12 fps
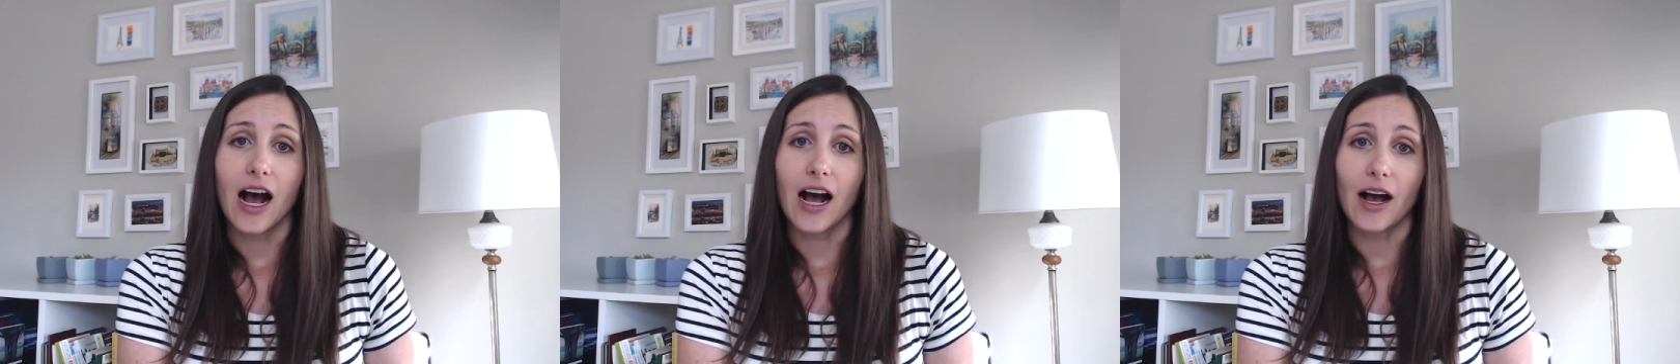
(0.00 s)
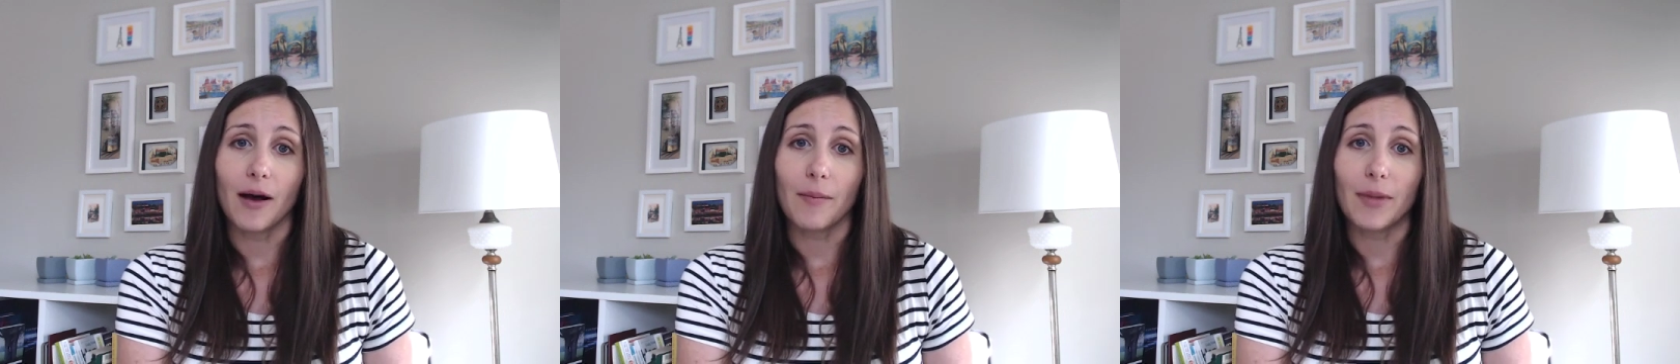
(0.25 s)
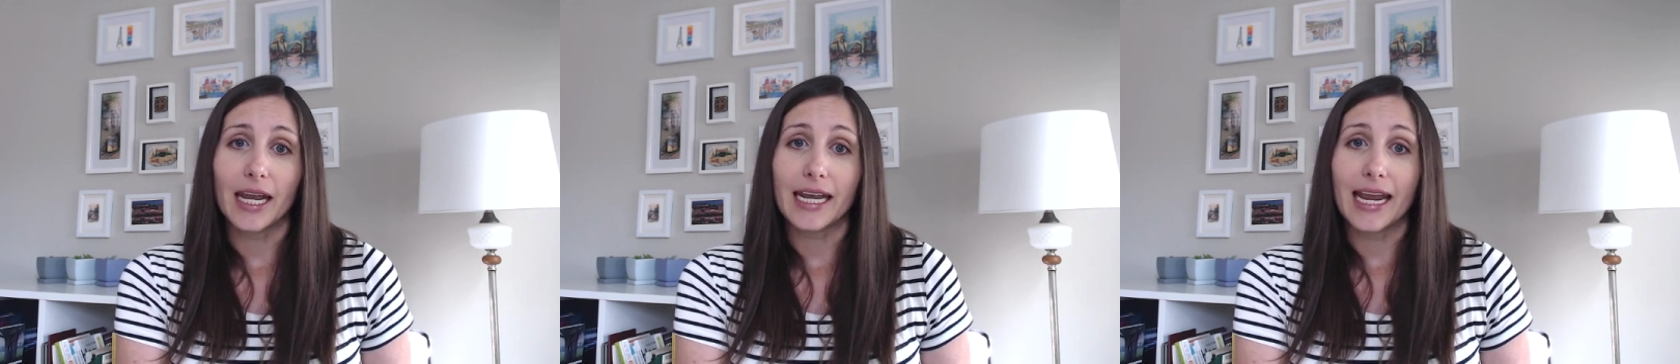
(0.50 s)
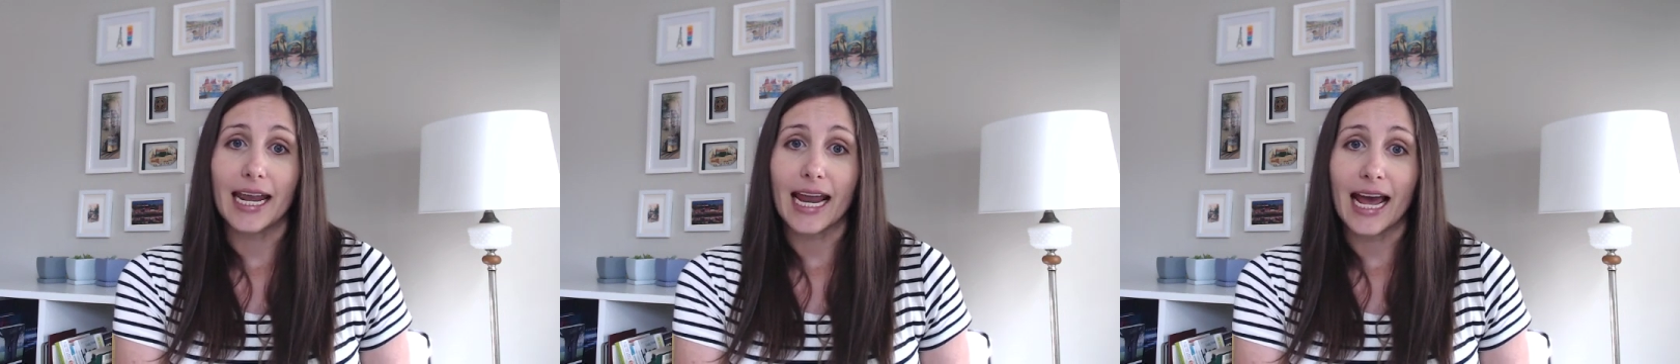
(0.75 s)

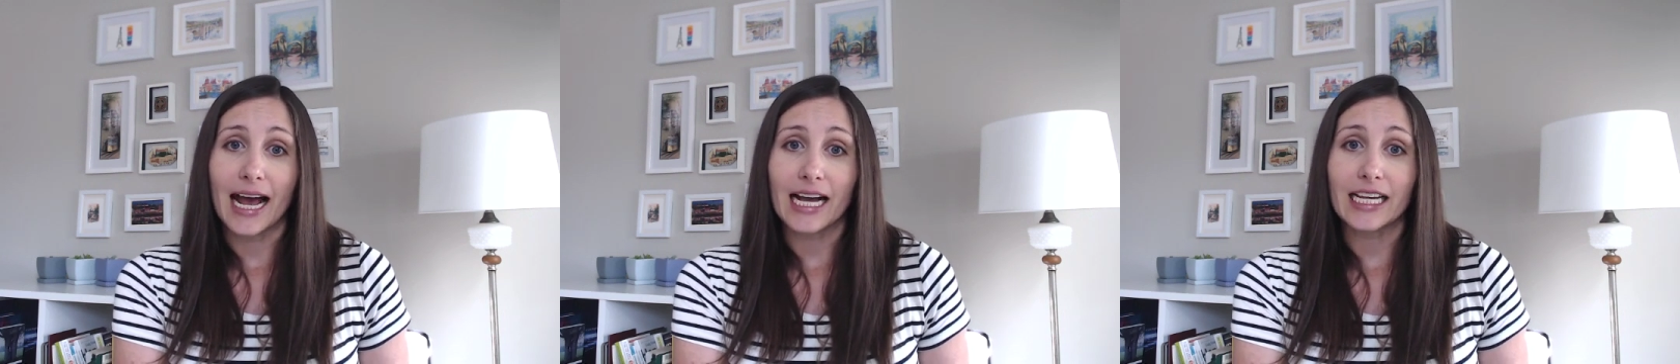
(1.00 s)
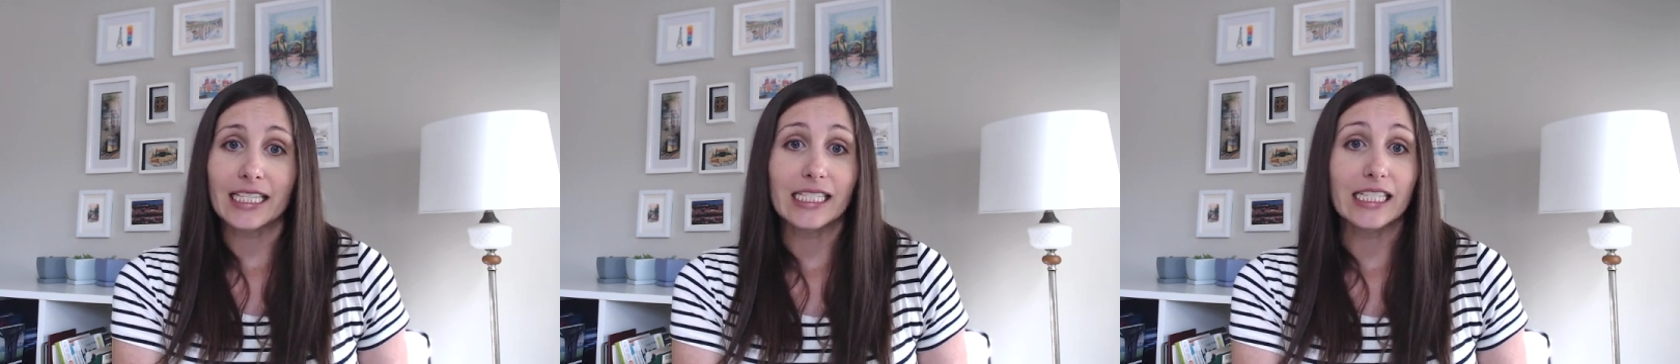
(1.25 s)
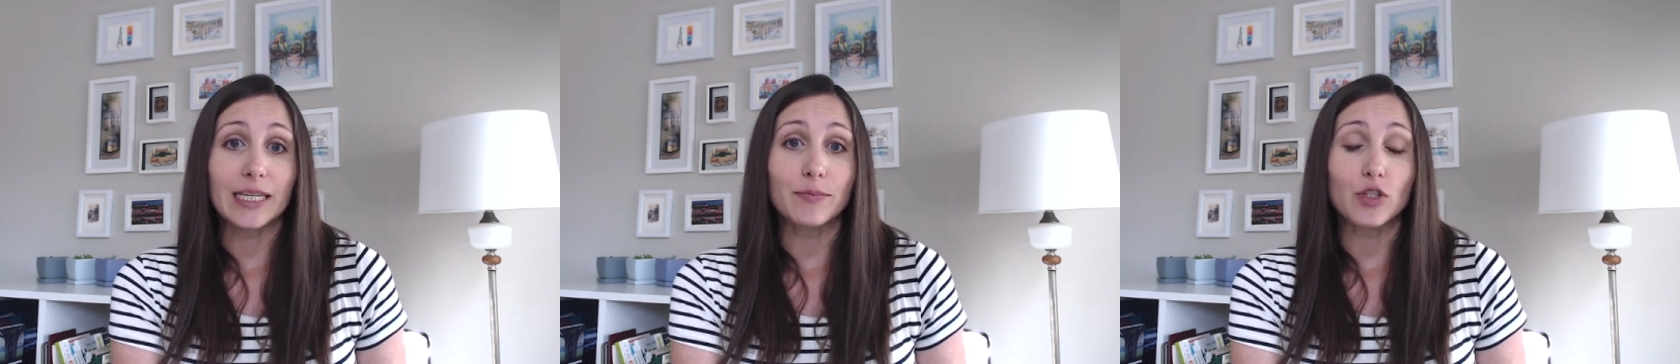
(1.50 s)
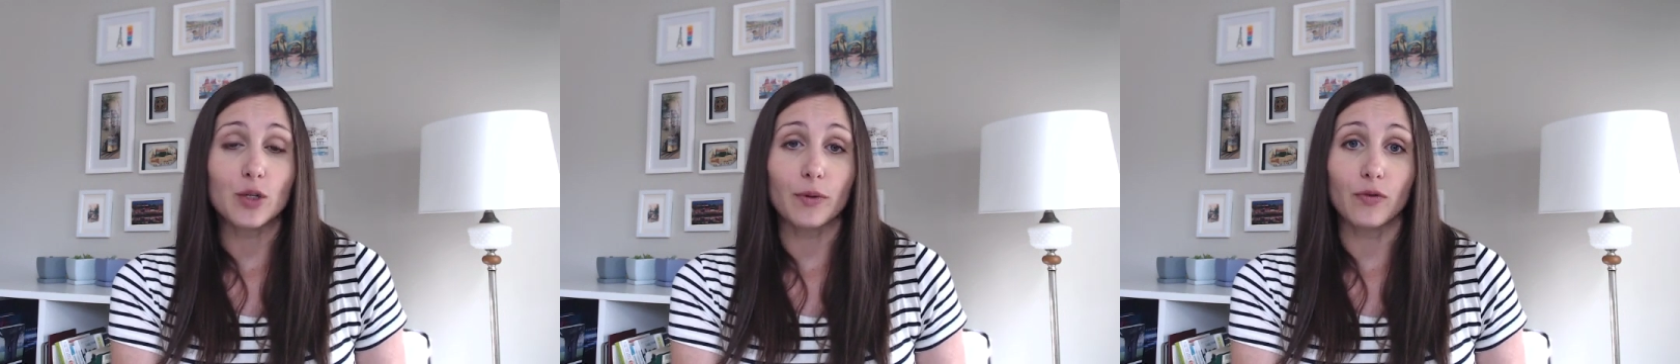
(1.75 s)
NAC
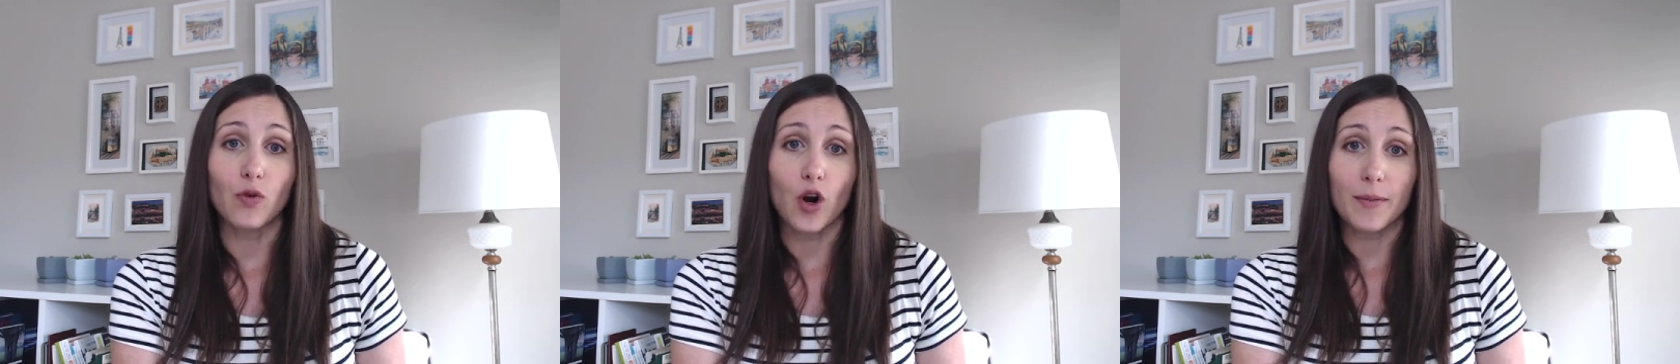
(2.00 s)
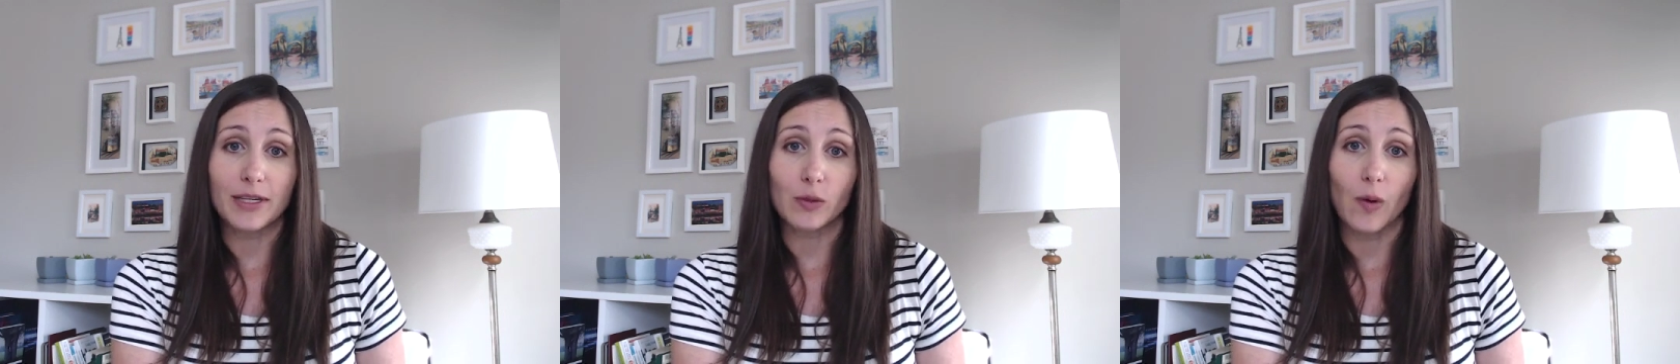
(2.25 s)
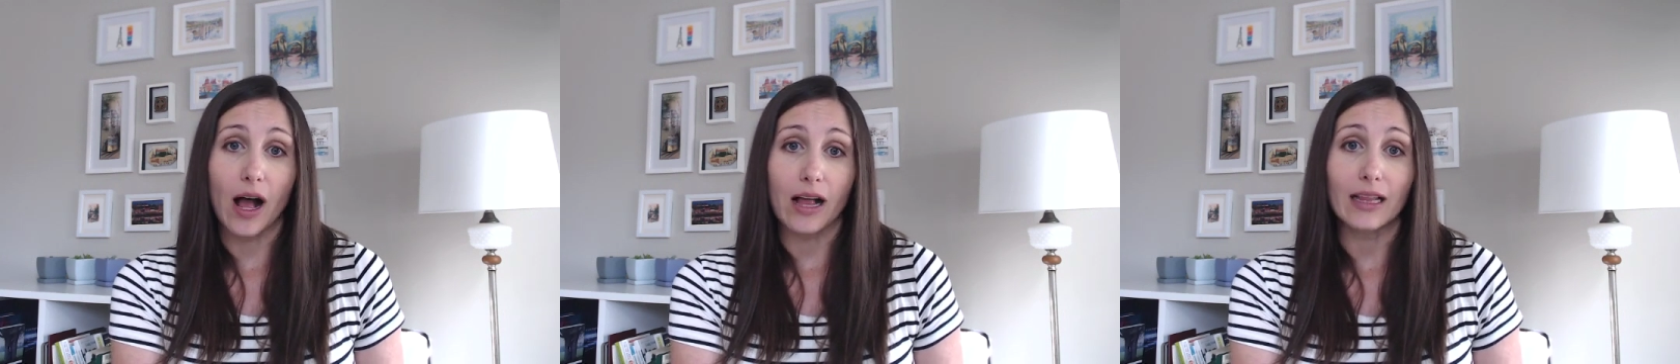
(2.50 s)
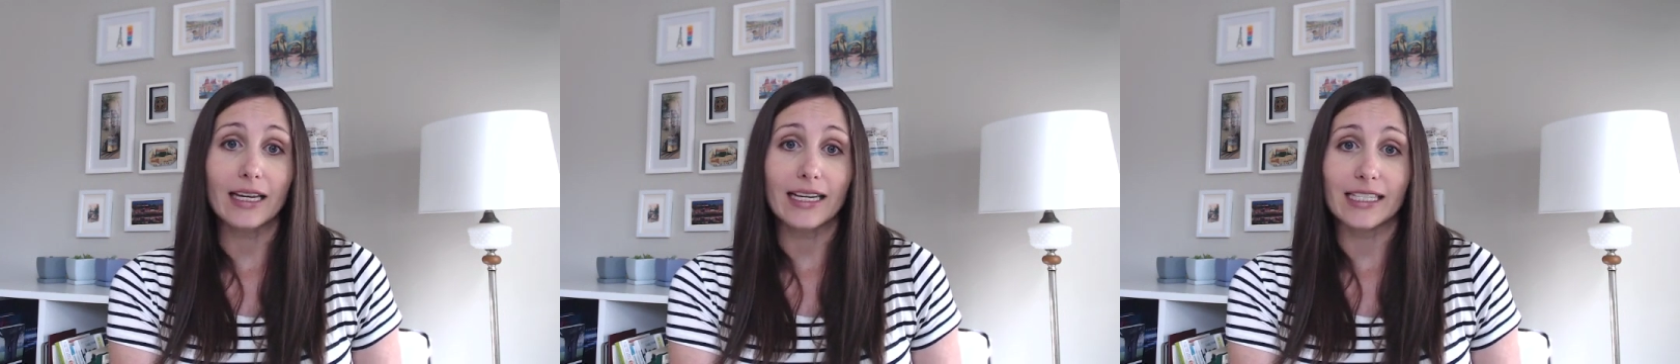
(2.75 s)
seems to perform as
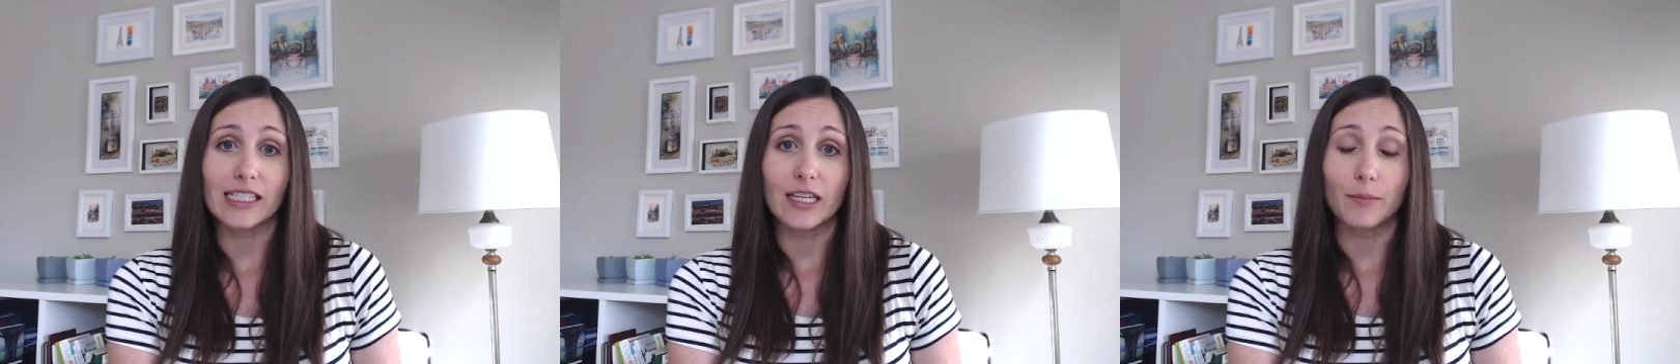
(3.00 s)
well as the